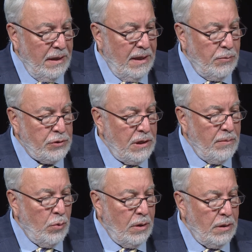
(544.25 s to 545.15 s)
The
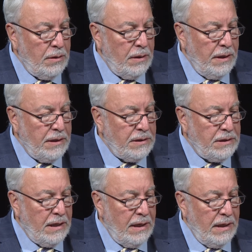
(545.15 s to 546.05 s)
Muslim world
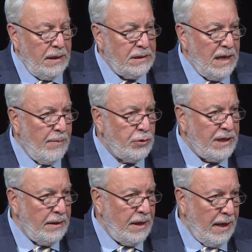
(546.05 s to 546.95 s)
is
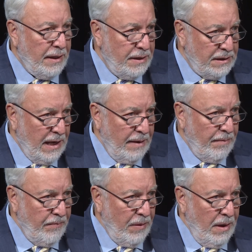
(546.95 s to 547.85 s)
Islamocentric at this time.
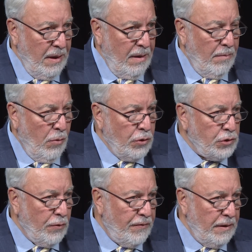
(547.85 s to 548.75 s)

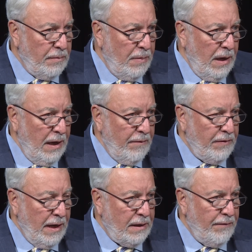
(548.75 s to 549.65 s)
Most of it
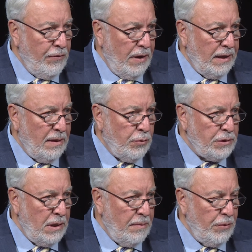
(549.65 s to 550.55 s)
believe that if you're not a
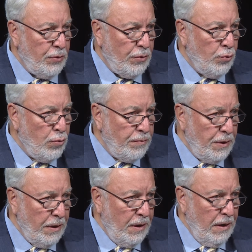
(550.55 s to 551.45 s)
Muslim, you're
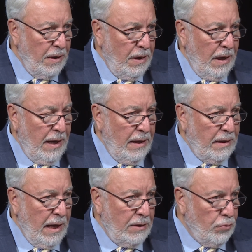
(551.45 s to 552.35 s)
doomed.
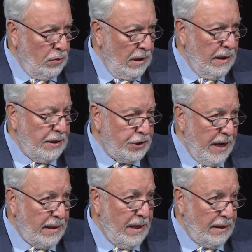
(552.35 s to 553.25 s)
And I totally
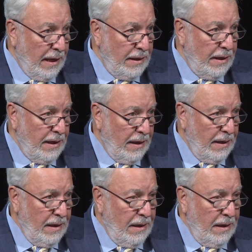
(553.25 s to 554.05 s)
reject that idea.